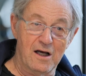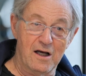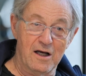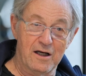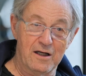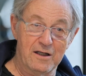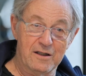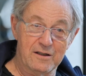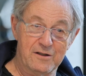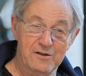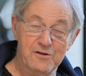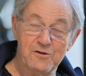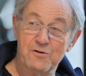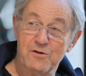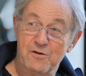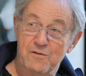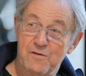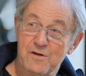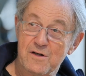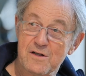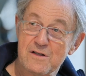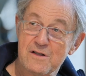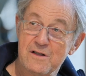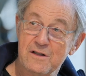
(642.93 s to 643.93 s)
at
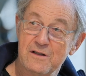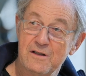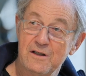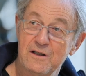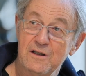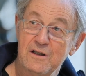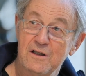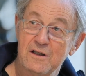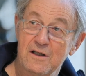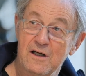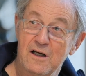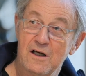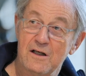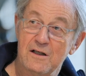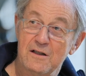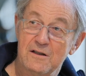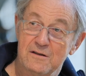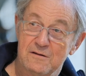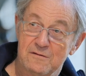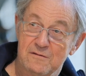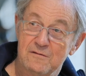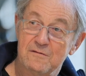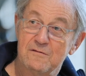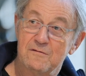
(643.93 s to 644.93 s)
university, and
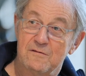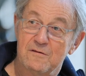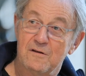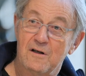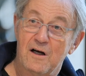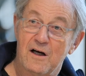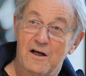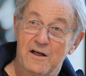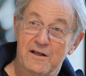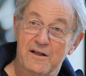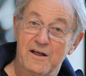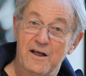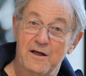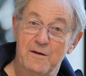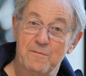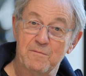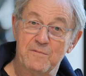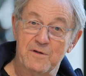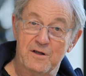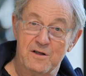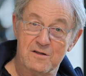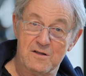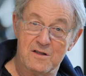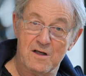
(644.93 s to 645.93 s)
I came
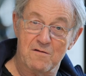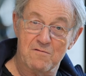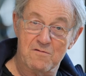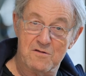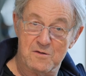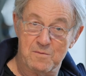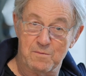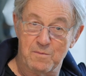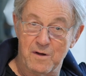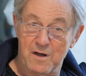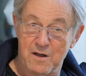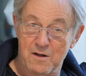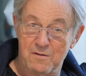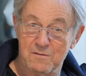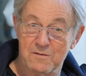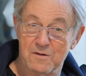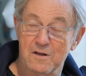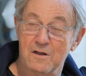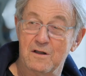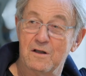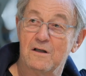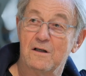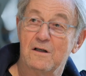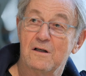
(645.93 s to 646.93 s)
because I was part of
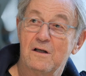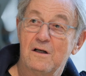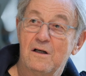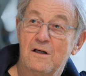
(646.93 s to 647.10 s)
the